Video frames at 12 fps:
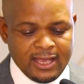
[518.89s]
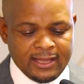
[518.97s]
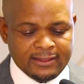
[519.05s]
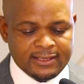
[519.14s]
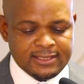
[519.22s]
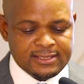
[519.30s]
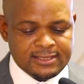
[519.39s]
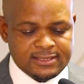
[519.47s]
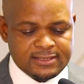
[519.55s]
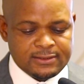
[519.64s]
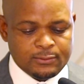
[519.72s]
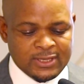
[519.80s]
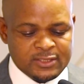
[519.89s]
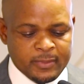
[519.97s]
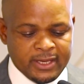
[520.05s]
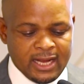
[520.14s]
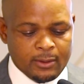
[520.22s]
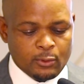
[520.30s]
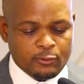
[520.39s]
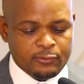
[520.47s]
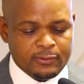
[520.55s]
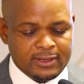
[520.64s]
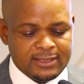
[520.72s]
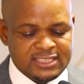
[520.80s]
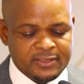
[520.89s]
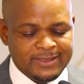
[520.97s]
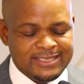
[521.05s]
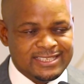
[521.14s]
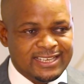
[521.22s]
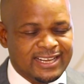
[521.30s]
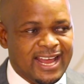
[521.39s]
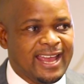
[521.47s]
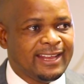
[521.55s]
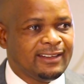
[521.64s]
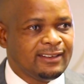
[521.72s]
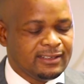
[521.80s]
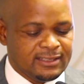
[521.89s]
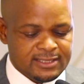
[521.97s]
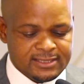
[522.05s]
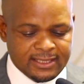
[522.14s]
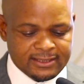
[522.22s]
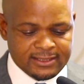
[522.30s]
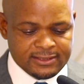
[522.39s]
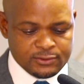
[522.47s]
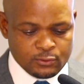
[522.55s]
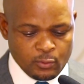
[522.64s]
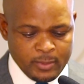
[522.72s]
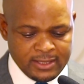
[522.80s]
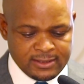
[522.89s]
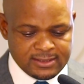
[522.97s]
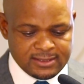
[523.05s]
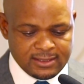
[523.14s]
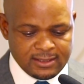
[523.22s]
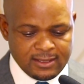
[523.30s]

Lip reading: And this was made out of 79 listed instruments,